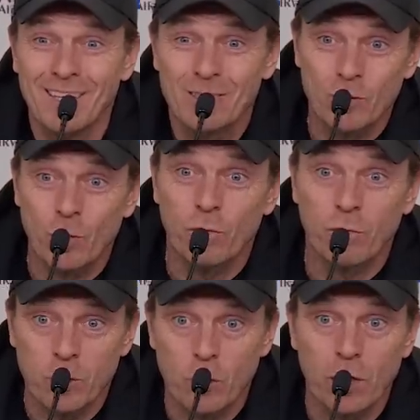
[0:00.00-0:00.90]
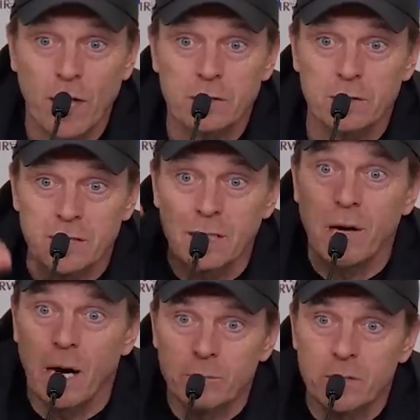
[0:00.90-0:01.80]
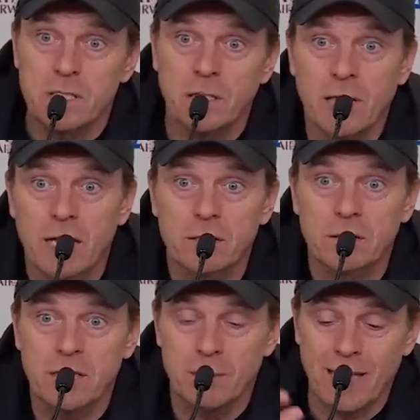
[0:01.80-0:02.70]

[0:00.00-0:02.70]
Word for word: to go from youth national team up to senior national team,